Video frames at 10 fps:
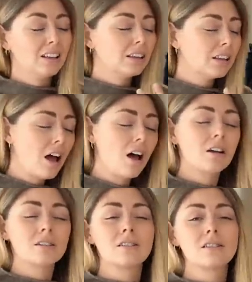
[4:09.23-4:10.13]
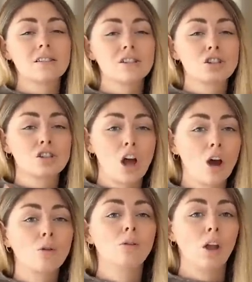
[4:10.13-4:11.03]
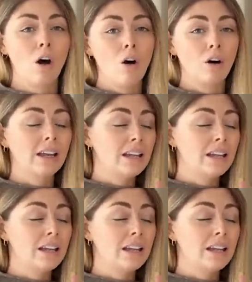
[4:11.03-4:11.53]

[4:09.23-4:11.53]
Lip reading: lasts so long.